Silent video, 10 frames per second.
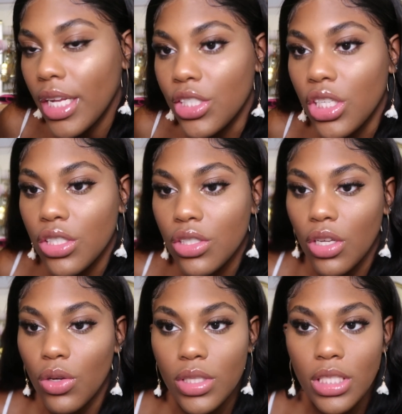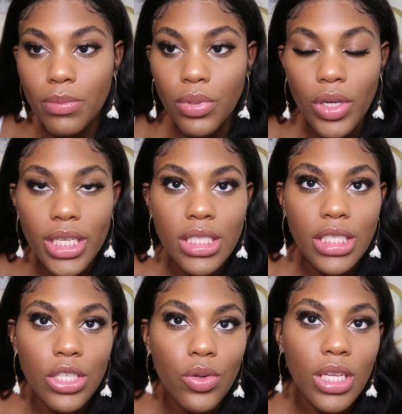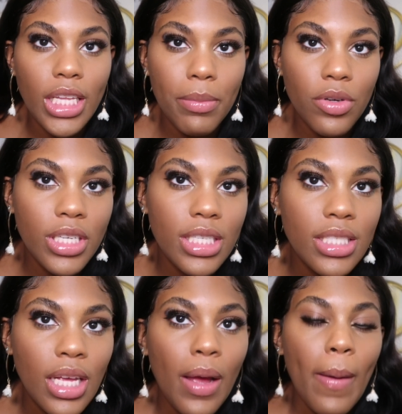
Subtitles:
It's just so simple. It's still glamorous,